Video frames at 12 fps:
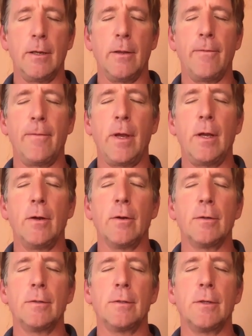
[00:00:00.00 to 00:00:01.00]
of the
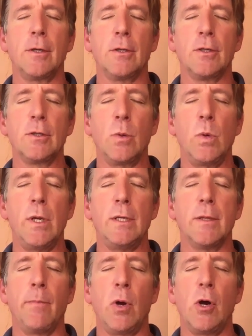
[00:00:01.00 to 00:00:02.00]
fingers. You can
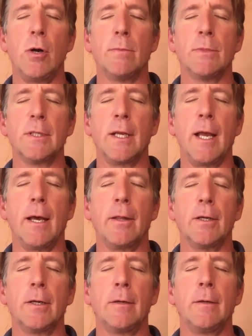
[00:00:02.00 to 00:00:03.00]
squeeze the palms
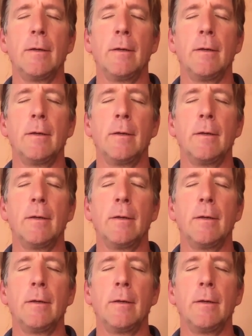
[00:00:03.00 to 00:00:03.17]
together.